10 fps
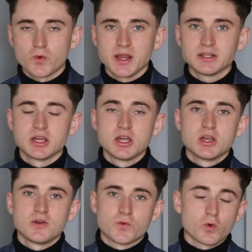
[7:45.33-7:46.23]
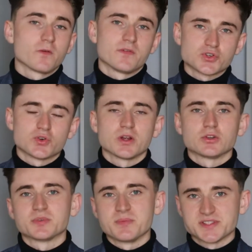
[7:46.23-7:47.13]
rate through conversion rate
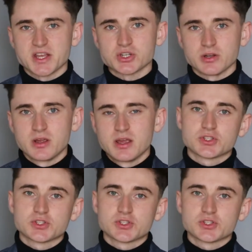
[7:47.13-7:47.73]
optimization.